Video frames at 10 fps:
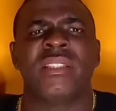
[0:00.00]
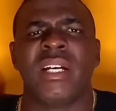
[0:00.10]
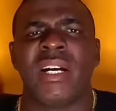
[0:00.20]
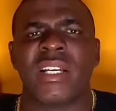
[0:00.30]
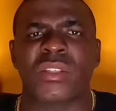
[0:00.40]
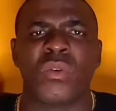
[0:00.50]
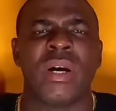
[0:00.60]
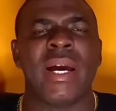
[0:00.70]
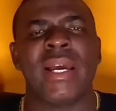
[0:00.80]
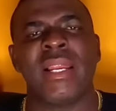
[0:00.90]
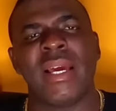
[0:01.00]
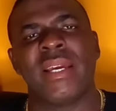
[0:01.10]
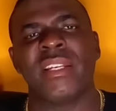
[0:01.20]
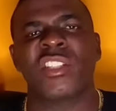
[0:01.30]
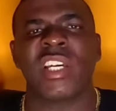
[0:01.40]
it also
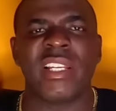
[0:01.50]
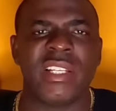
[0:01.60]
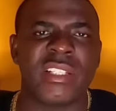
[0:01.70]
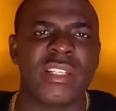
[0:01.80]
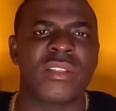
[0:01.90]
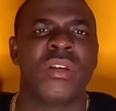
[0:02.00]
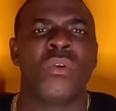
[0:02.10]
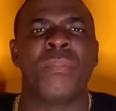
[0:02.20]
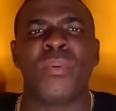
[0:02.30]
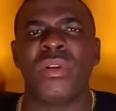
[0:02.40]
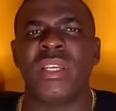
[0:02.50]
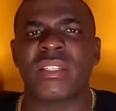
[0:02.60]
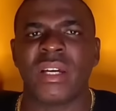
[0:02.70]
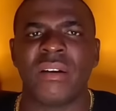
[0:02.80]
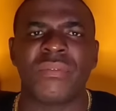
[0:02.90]
highlights the challenges where
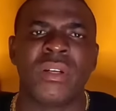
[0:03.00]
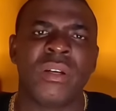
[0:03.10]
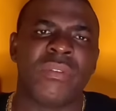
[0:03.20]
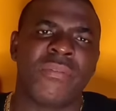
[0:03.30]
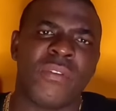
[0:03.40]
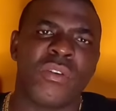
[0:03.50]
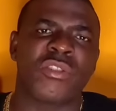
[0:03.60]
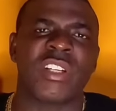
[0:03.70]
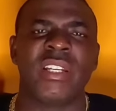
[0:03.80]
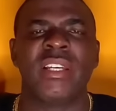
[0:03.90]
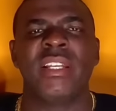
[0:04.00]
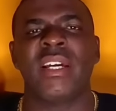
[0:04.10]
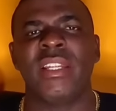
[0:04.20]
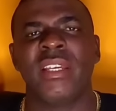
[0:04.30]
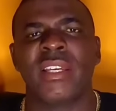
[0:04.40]
police have to function in
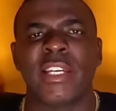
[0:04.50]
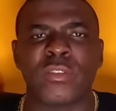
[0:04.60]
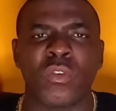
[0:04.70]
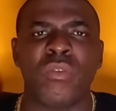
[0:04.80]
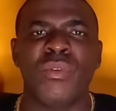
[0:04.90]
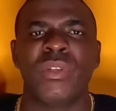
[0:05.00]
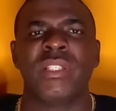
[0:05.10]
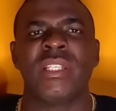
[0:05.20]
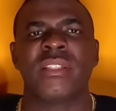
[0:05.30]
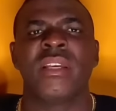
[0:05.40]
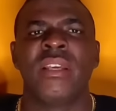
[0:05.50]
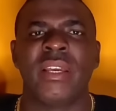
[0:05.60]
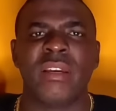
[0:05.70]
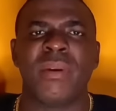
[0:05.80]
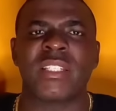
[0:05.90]
the ghetto communities.
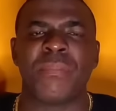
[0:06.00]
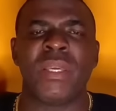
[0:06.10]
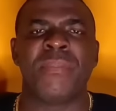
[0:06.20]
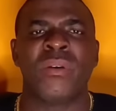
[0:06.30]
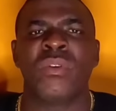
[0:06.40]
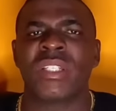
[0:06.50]
You get me? I say, people, it